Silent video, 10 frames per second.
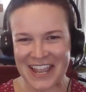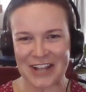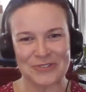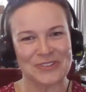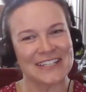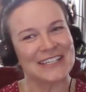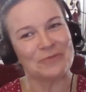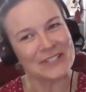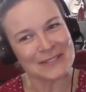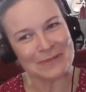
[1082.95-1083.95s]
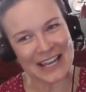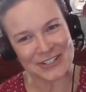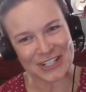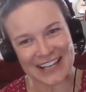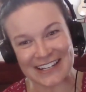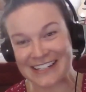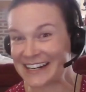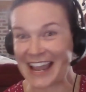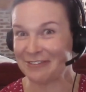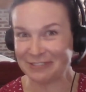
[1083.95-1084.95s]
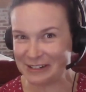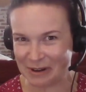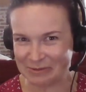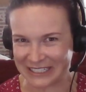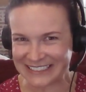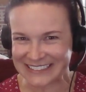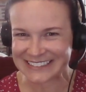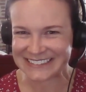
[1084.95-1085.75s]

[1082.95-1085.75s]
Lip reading: I don't think he wants to be educated in every moment.